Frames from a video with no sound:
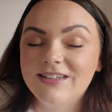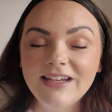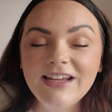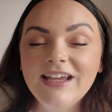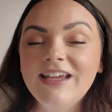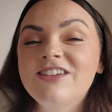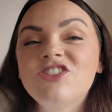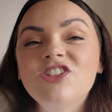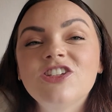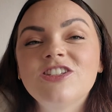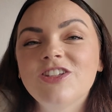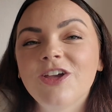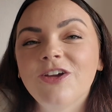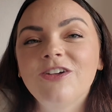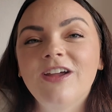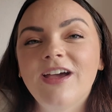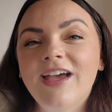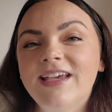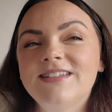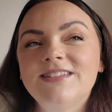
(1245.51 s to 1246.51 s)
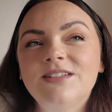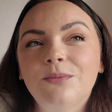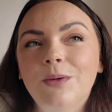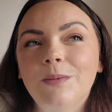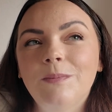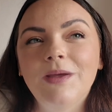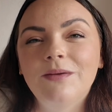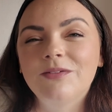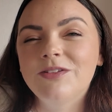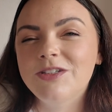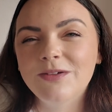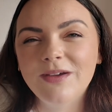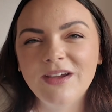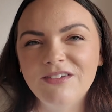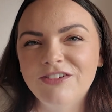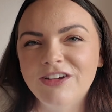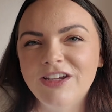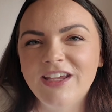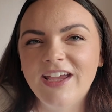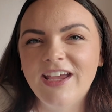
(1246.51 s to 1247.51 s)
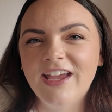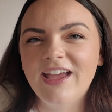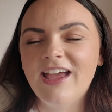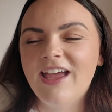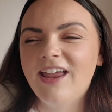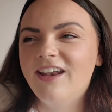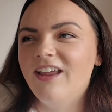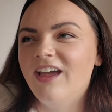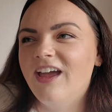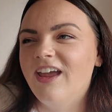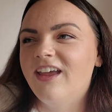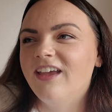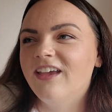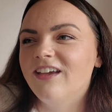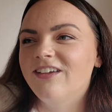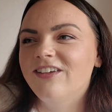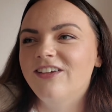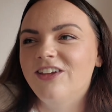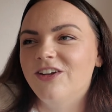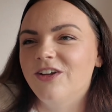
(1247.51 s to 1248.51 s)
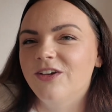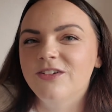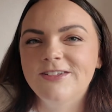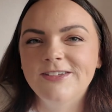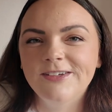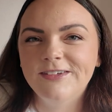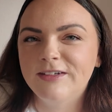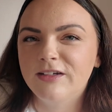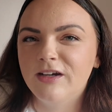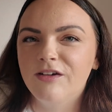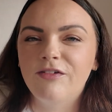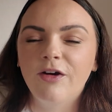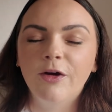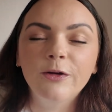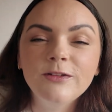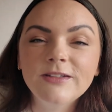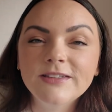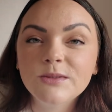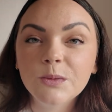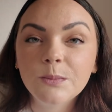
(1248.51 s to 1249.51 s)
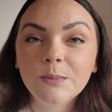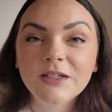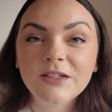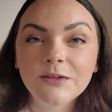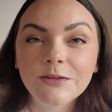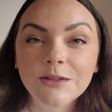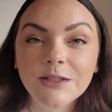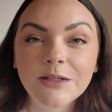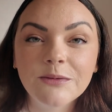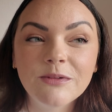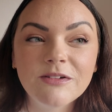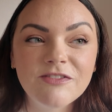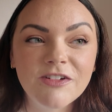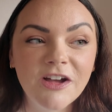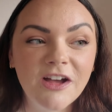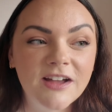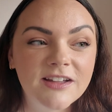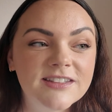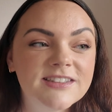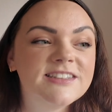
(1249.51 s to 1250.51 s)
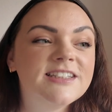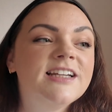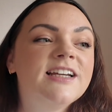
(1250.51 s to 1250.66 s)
And it's just so nice that we'll be able to do it every year, and like, you know, soon enough Otis will be doing it with us,